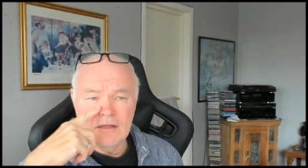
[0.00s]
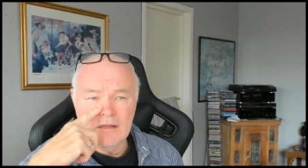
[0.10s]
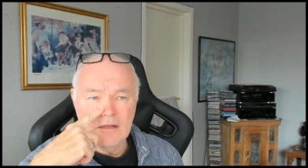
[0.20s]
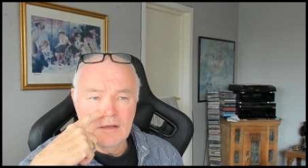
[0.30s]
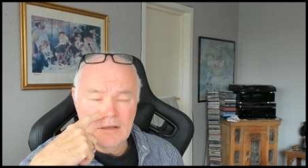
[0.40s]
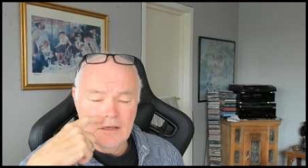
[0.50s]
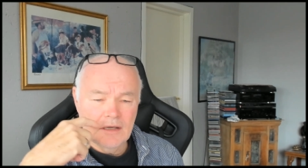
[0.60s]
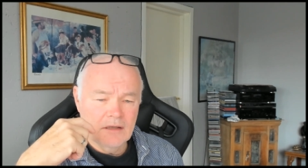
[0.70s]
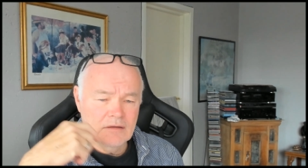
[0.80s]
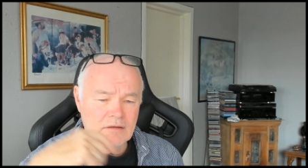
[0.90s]

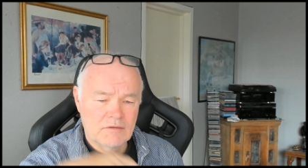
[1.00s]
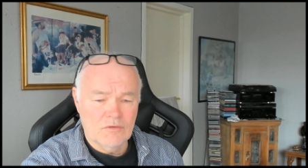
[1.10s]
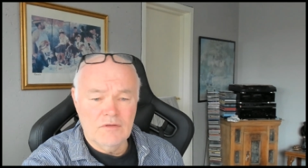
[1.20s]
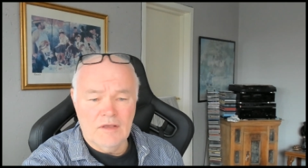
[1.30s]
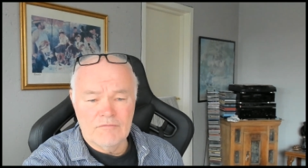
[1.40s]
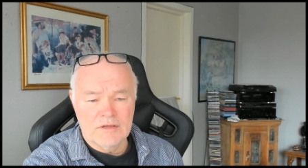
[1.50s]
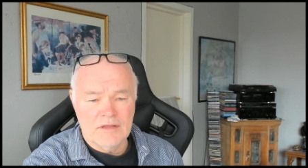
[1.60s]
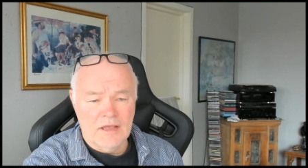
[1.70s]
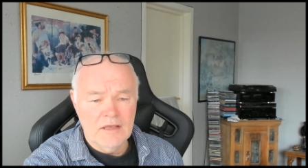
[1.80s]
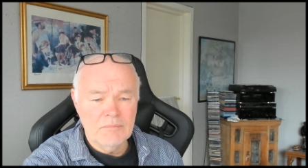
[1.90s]
and not every day,
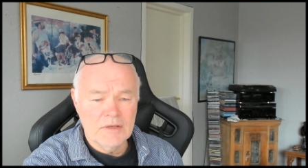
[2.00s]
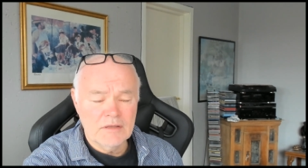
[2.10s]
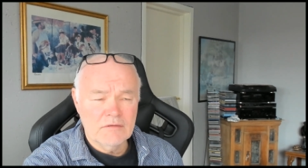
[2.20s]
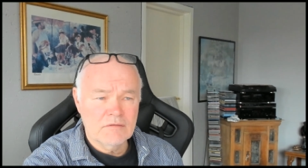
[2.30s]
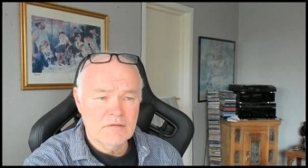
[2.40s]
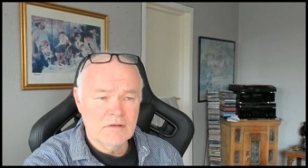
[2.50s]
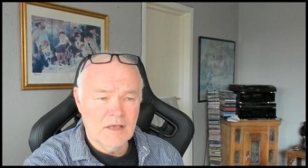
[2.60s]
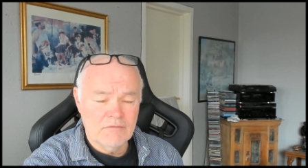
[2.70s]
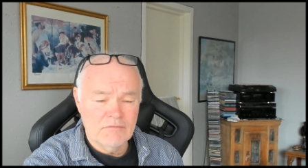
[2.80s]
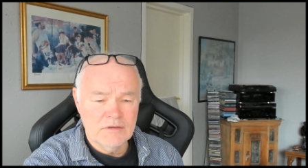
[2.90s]
but uh,
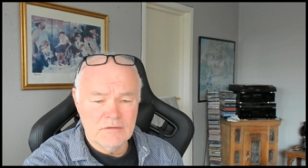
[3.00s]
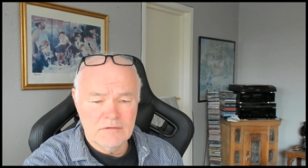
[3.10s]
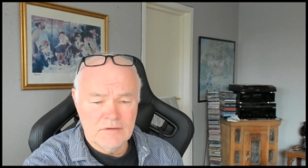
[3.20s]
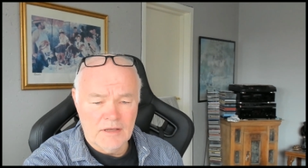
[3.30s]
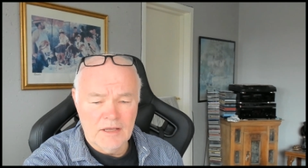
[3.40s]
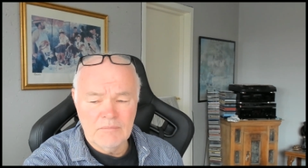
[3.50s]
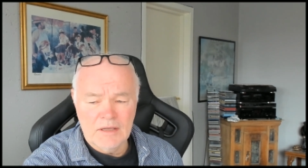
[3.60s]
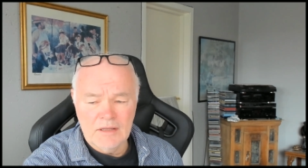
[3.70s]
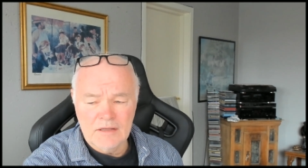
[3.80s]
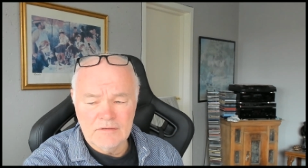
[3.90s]
every time I had
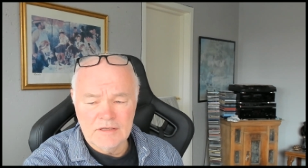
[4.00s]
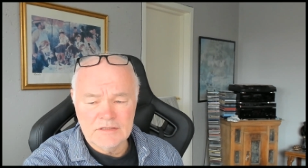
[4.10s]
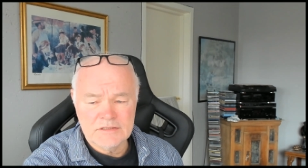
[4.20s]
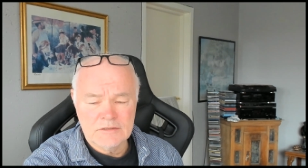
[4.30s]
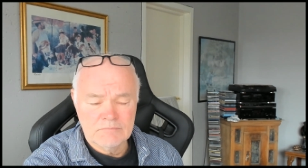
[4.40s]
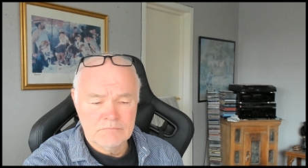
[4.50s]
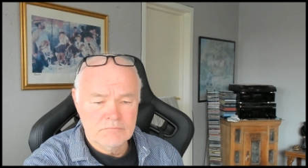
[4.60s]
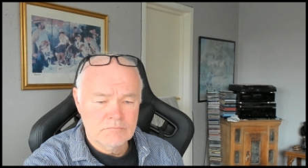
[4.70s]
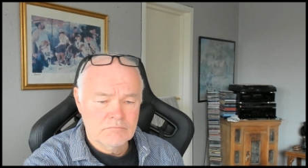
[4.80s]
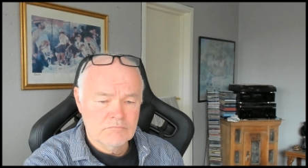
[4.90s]
these
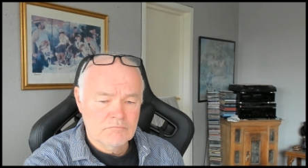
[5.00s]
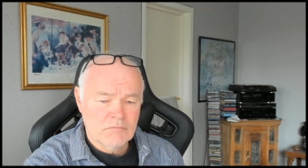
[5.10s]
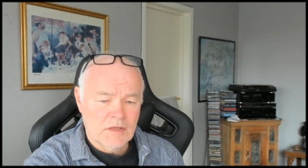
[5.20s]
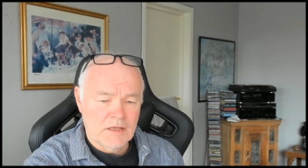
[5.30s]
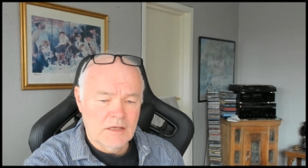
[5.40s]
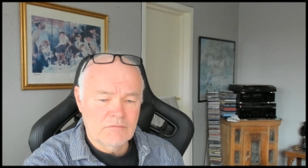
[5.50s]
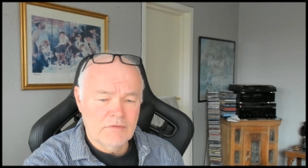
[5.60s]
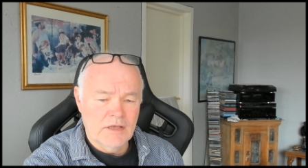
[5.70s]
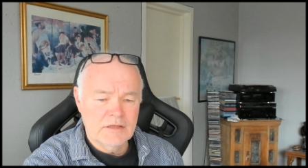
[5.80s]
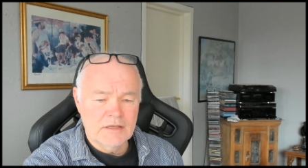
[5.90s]

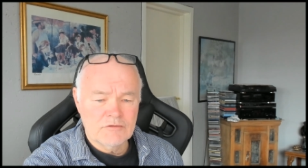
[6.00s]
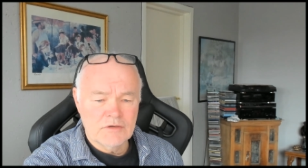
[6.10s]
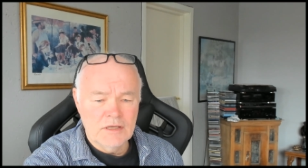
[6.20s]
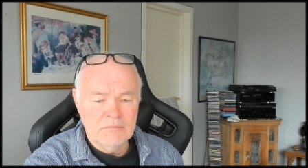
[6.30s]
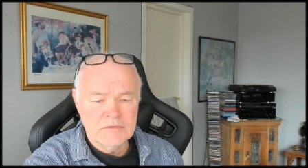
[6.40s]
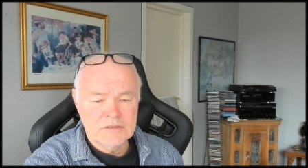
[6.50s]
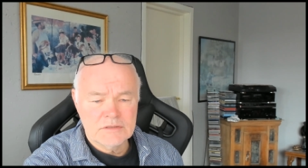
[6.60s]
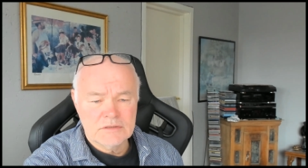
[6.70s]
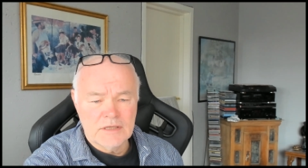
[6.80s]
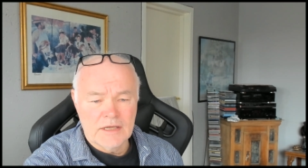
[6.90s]
invading dreams, I
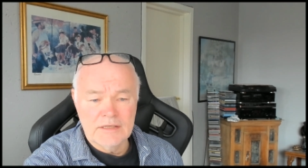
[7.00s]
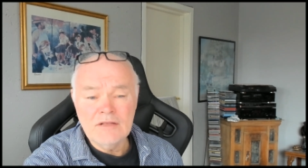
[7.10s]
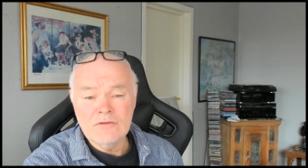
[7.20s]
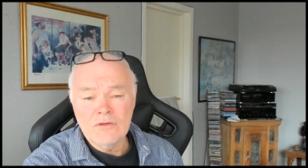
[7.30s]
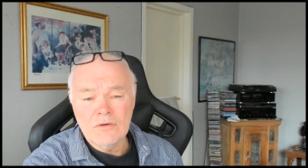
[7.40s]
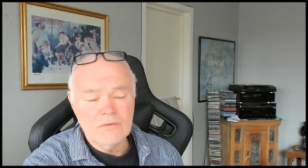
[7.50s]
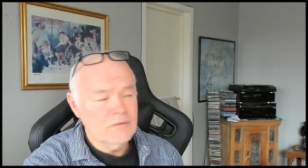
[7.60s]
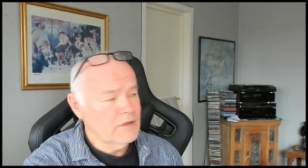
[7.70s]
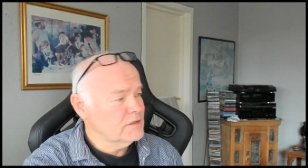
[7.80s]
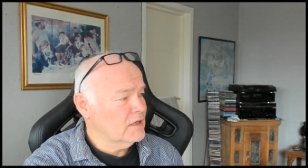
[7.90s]
didn't know
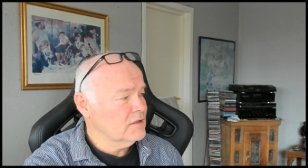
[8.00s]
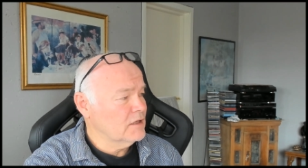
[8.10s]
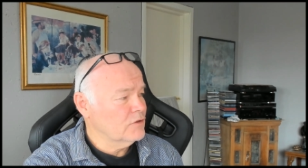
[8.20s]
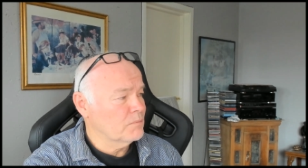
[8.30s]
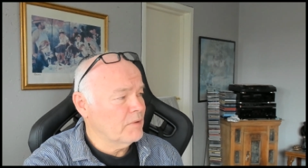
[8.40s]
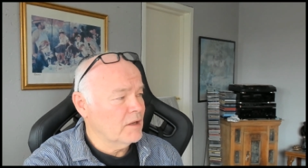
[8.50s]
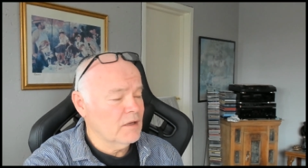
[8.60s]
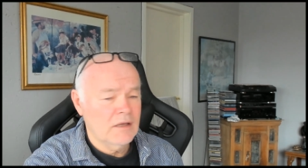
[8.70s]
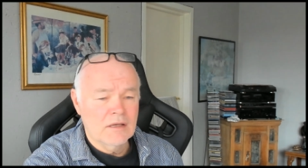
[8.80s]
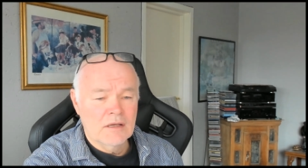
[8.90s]
exactly to pay
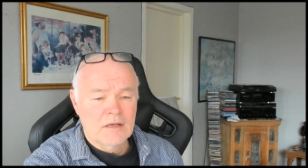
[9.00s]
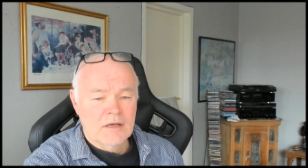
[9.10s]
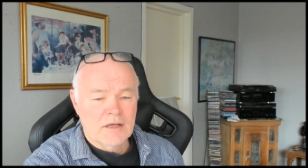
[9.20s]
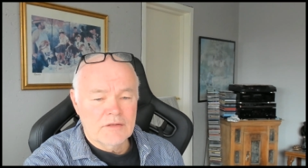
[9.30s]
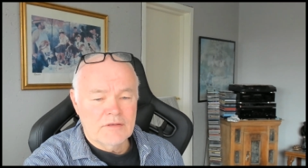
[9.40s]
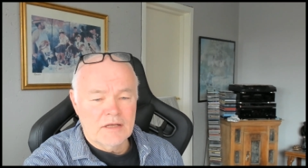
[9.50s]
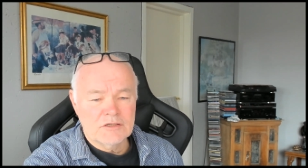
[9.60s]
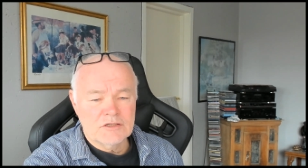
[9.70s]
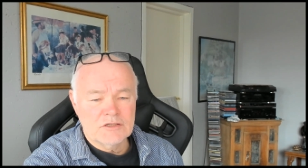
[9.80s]
attention to